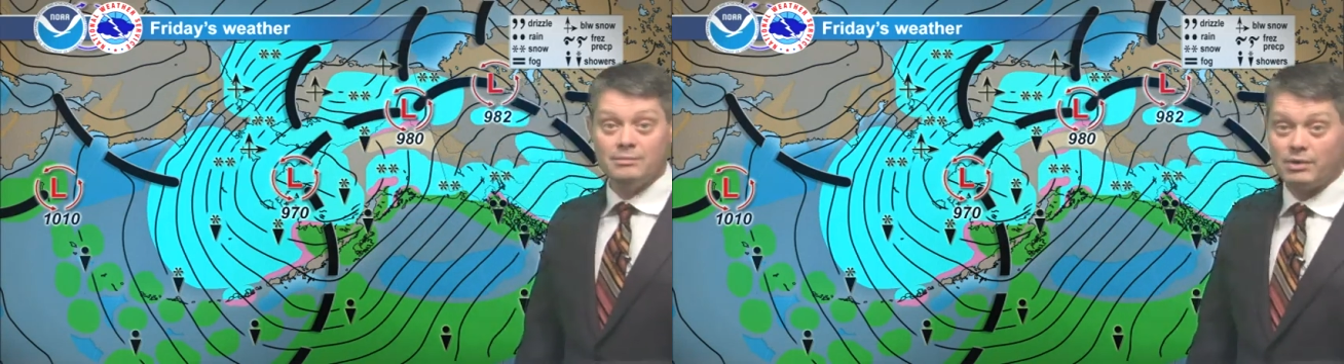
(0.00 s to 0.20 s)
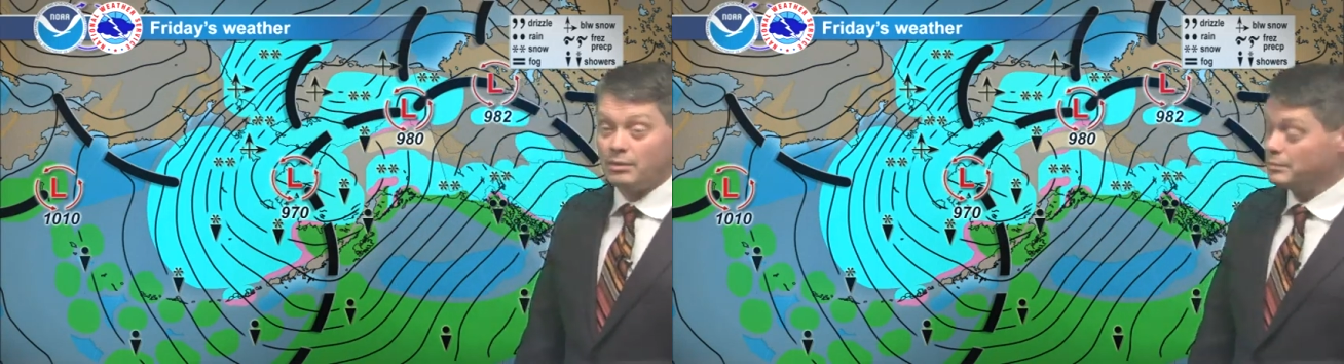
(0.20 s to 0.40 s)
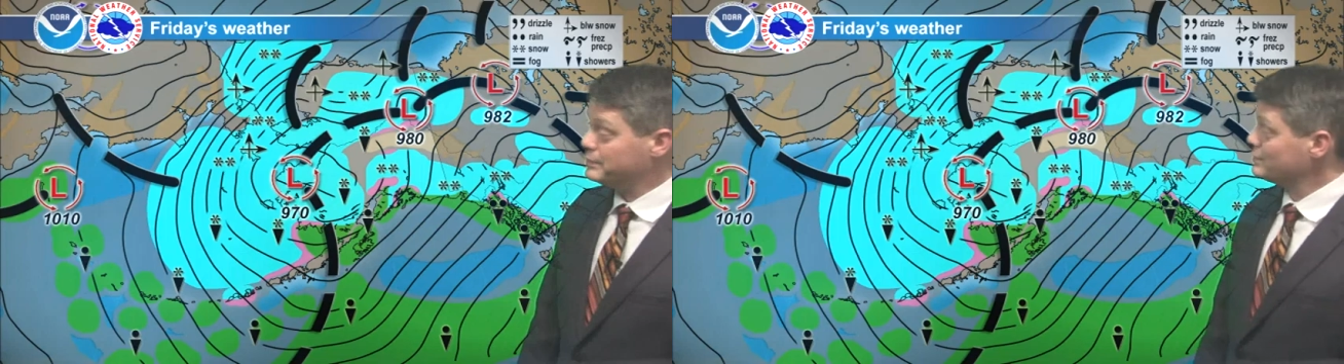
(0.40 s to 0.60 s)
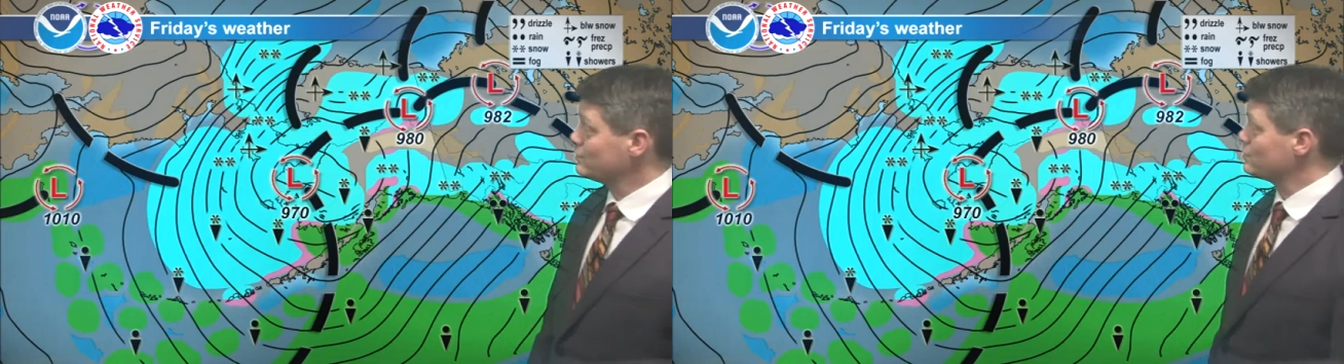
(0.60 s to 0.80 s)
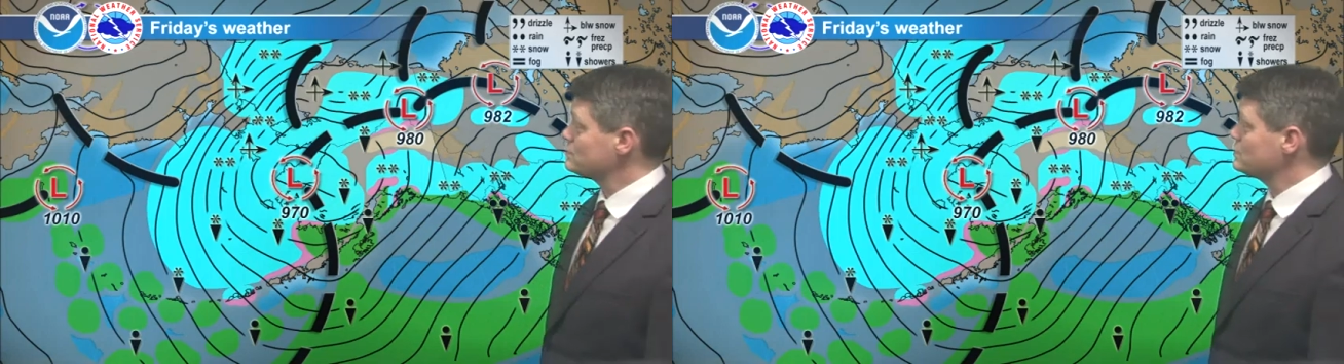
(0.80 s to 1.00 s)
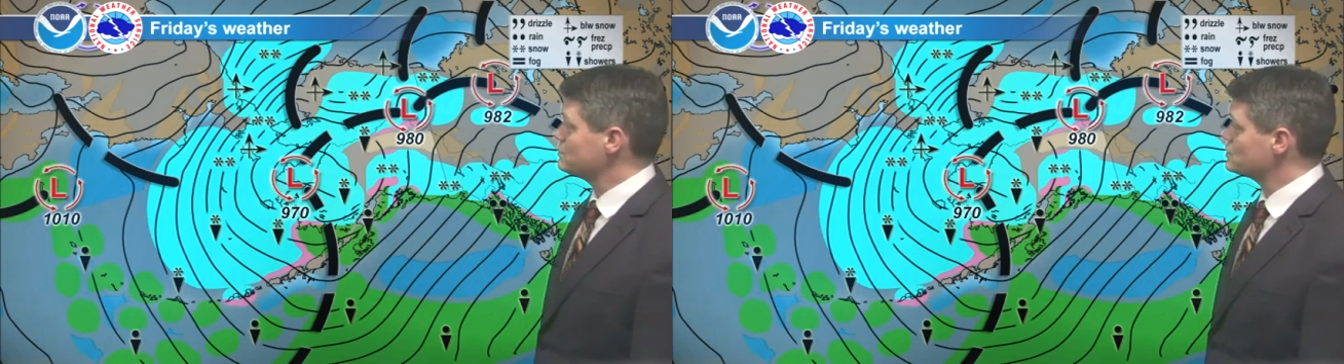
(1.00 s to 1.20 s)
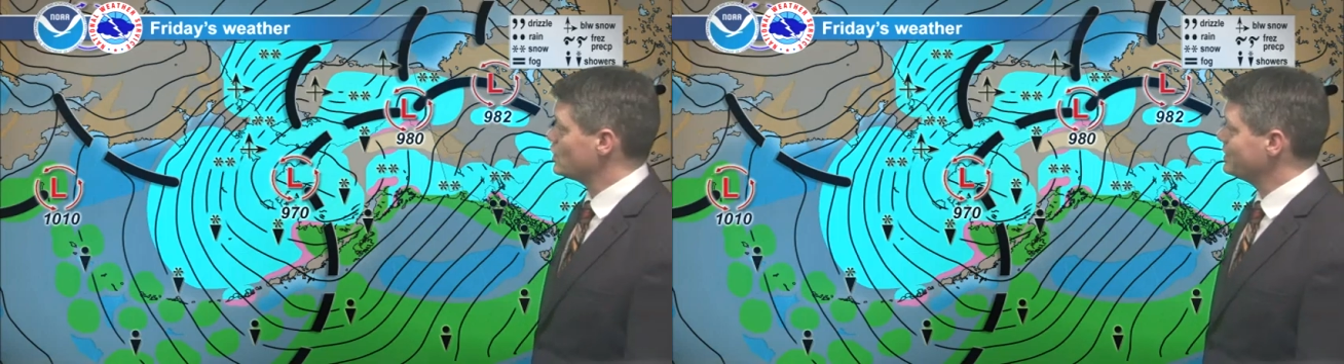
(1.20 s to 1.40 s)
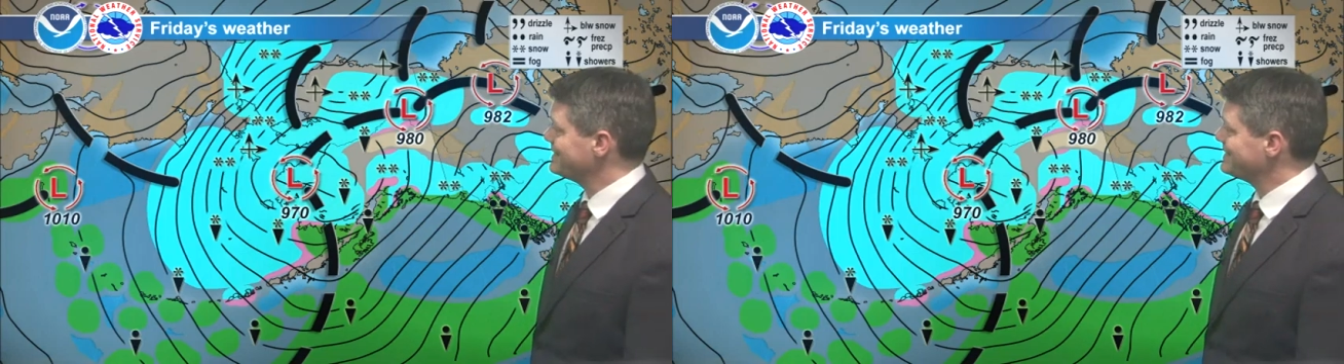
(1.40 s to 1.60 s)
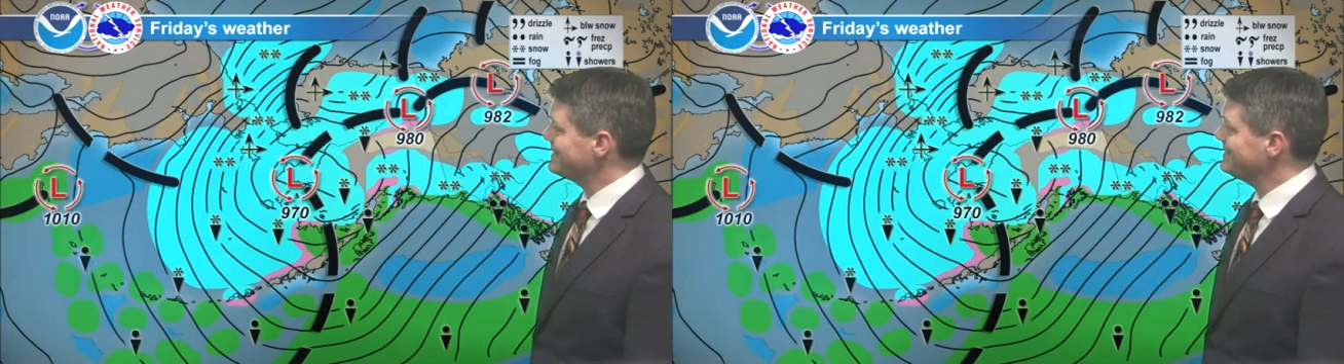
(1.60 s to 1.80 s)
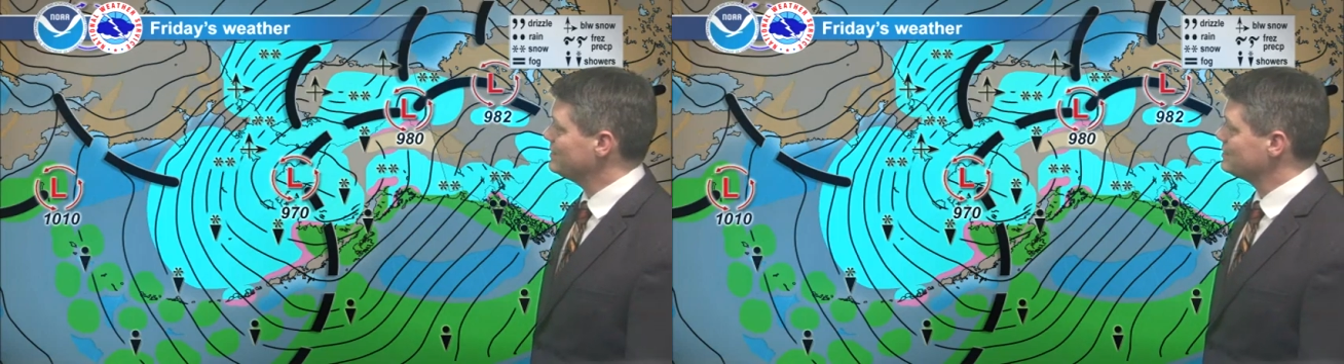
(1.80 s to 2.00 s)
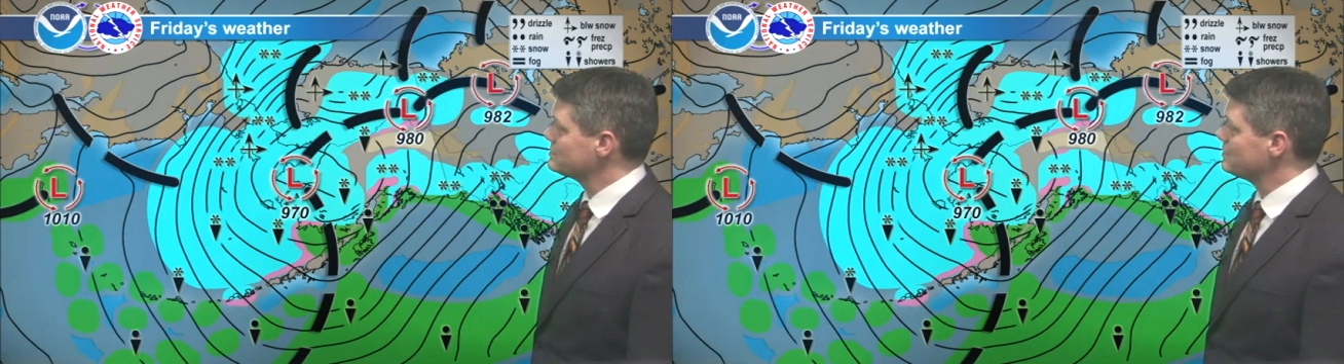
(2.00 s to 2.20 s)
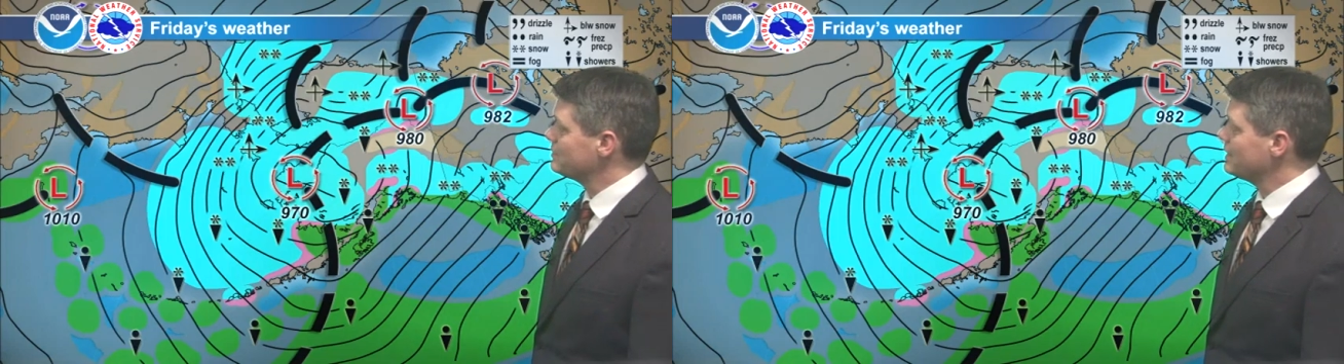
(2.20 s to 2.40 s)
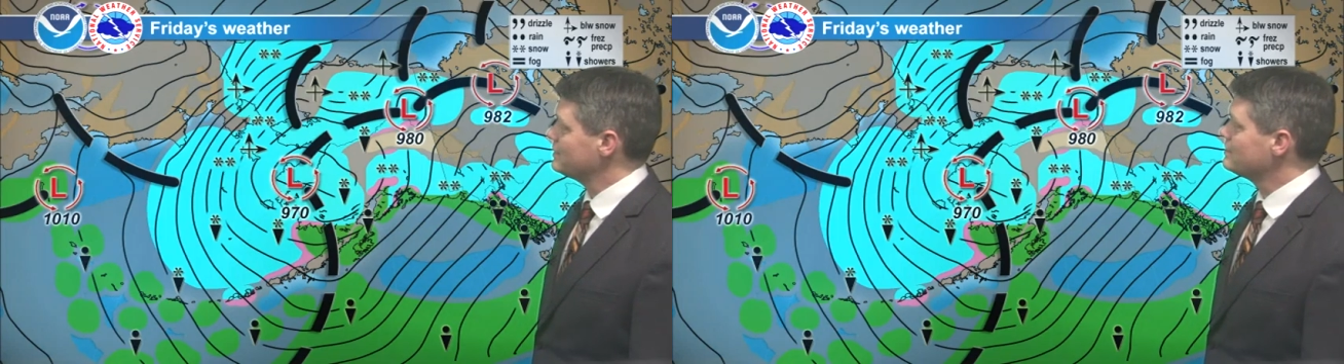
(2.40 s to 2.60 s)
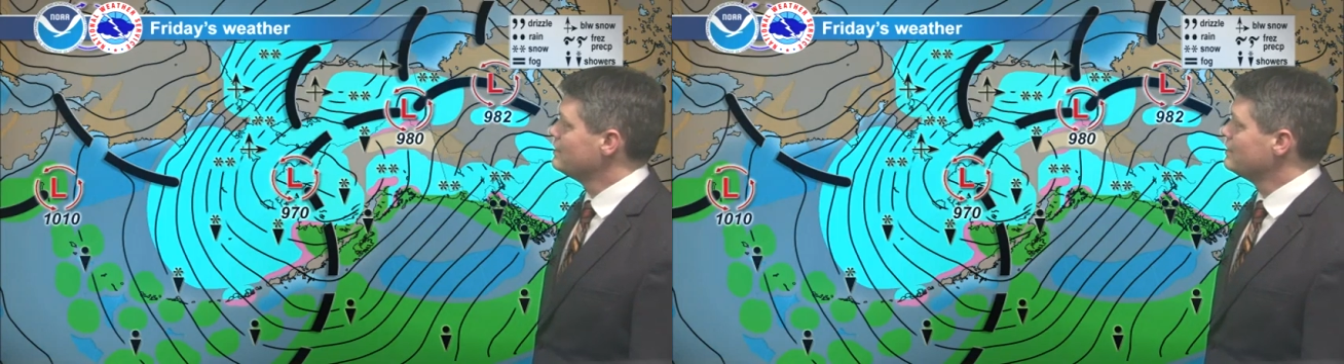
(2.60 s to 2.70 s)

probably the North Slope starting to get in on some of that